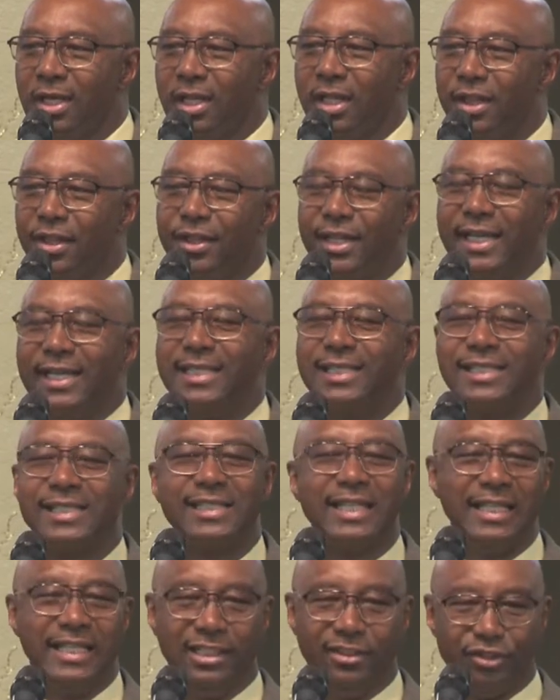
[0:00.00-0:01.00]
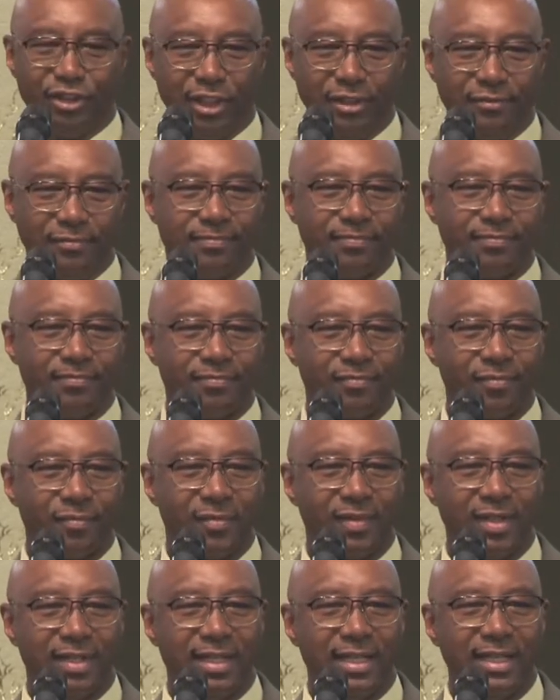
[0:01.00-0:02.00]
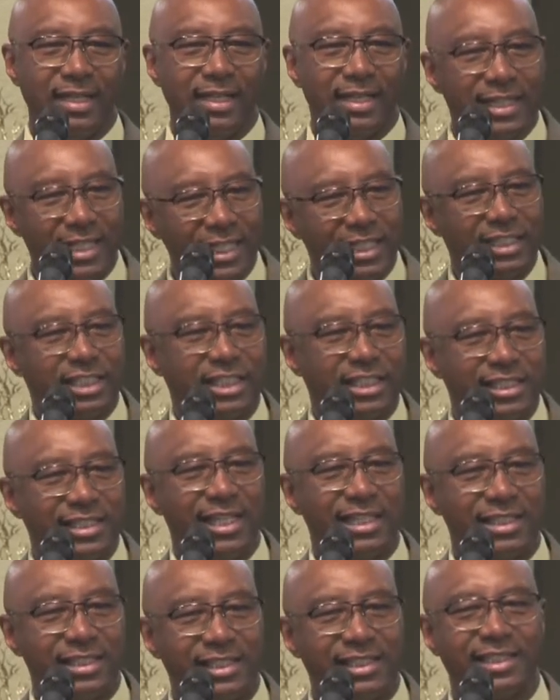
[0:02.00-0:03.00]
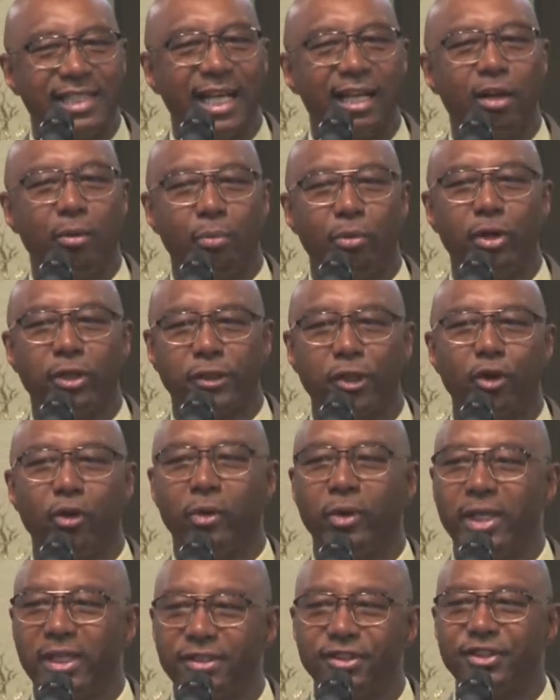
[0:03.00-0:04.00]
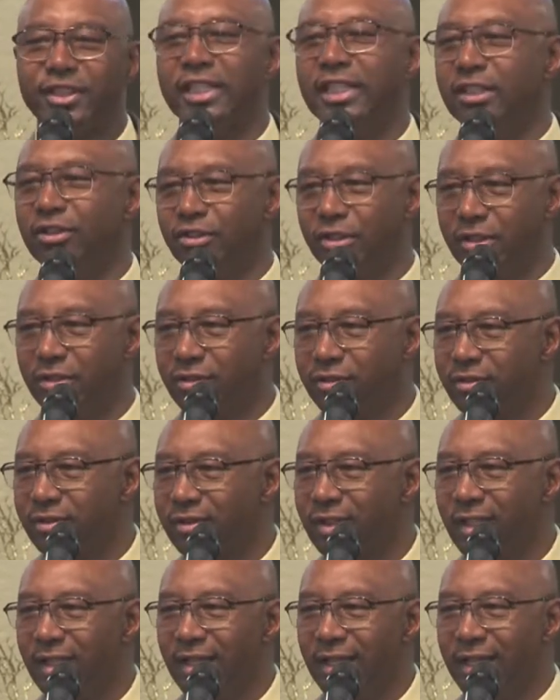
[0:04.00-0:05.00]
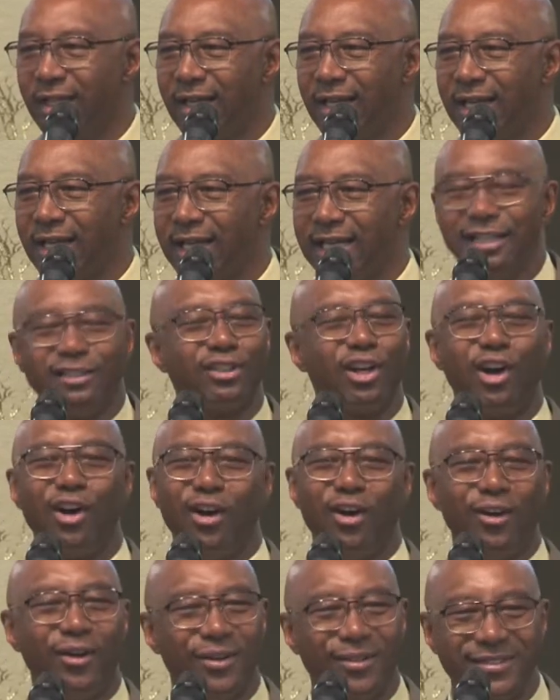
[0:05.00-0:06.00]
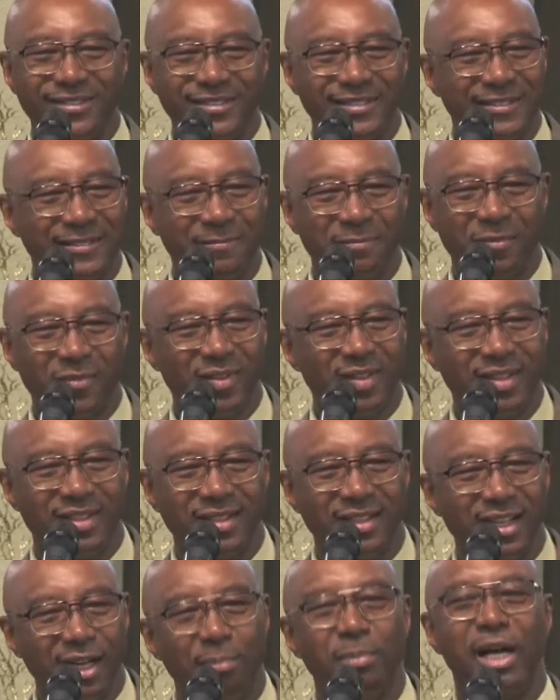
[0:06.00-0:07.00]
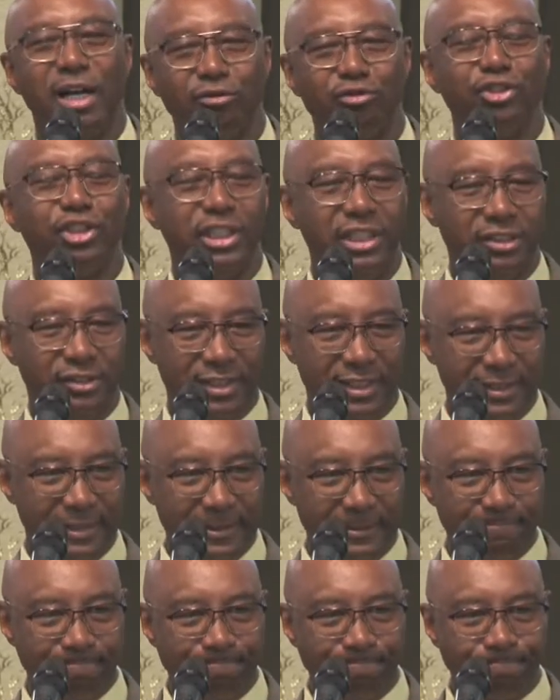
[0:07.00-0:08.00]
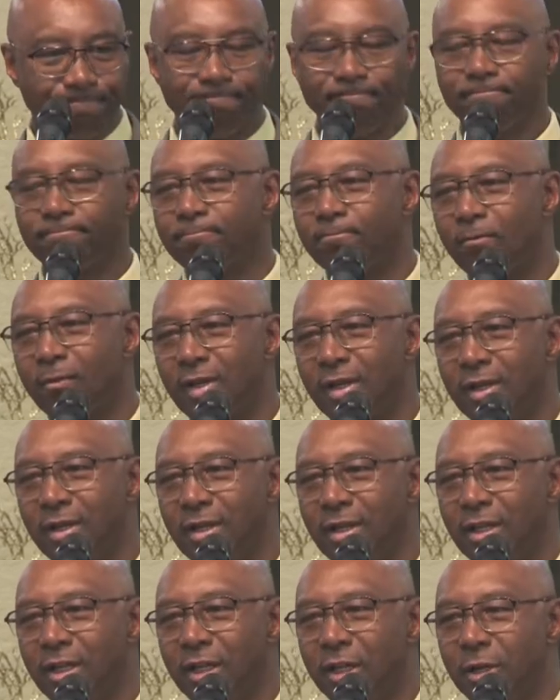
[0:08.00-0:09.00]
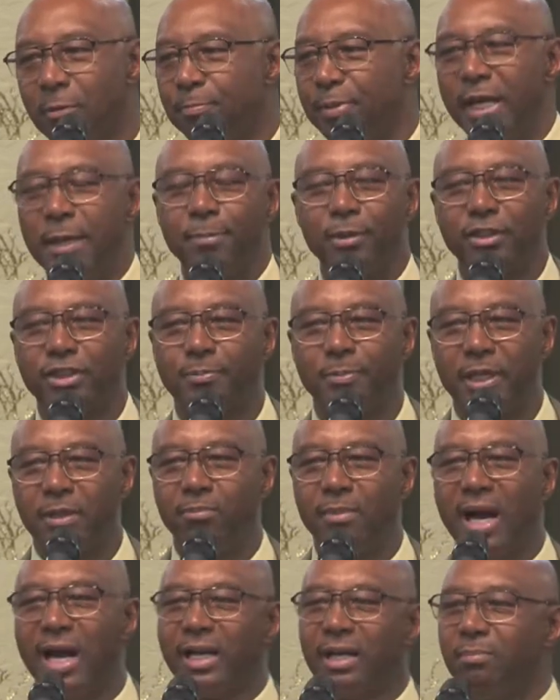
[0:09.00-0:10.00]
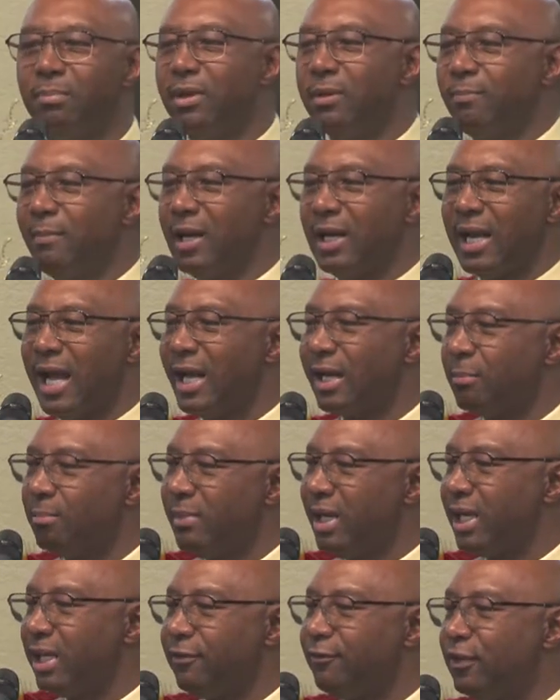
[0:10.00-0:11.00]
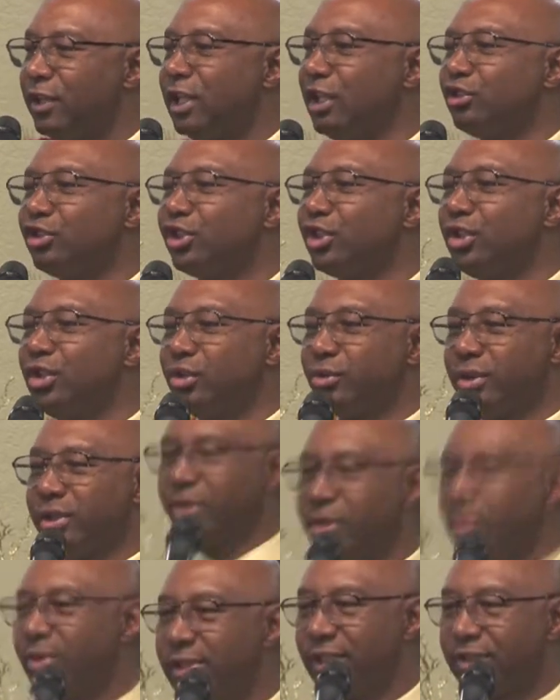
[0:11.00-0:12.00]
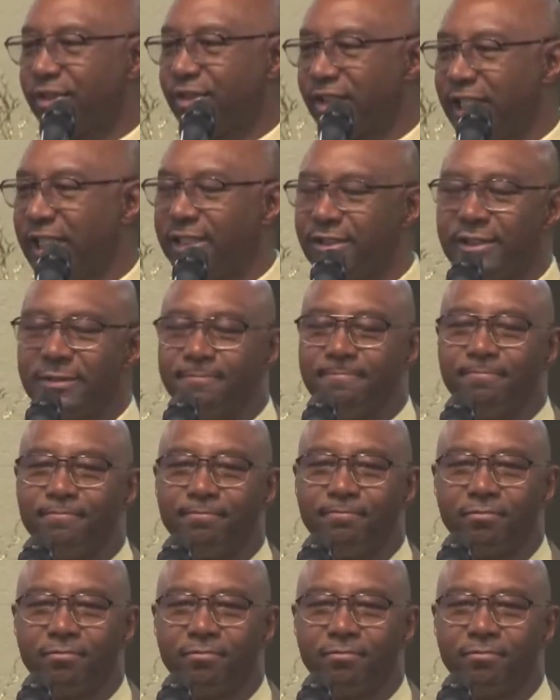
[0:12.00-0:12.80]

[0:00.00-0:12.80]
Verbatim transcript: this season, this celebratory season, is all about Jesus. People spend a lot of money for their children during this season.